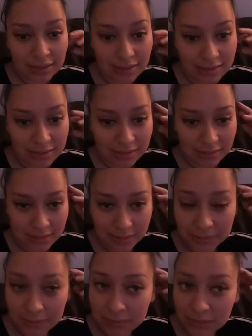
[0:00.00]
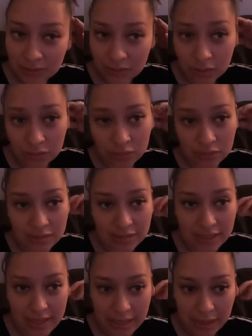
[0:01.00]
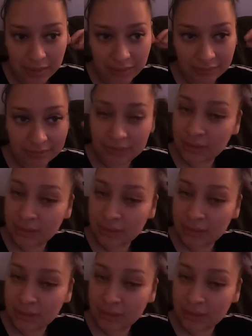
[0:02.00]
decent. Go do this hair.